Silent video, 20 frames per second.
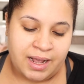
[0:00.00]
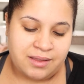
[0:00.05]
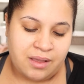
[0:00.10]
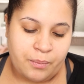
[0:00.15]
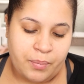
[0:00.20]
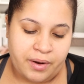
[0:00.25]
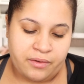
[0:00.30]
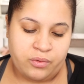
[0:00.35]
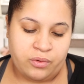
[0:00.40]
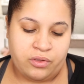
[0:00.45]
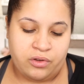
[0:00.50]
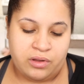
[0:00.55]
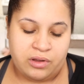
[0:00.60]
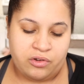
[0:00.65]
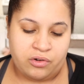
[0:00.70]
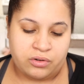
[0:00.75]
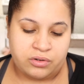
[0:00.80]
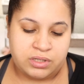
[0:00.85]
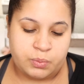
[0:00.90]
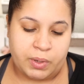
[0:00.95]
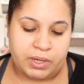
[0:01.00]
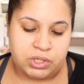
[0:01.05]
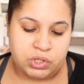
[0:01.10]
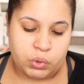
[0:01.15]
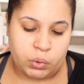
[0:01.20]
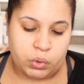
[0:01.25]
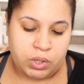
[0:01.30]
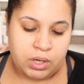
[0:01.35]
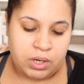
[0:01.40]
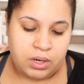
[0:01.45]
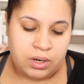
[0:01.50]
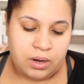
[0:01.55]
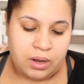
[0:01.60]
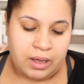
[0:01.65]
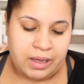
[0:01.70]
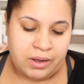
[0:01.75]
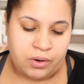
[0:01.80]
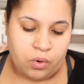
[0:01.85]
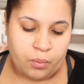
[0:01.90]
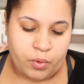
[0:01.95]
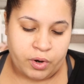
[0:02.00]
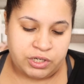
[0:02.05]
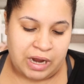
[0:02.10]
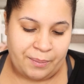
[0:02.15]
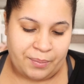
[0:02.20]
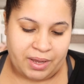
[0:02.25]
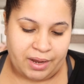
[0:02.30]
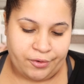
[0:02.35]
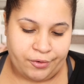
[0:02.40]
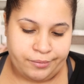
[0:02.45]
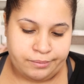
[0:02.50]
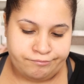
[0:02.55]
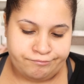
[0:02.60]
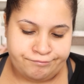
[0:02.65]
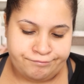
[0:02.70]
as compared to traditional sponge or brush applicator.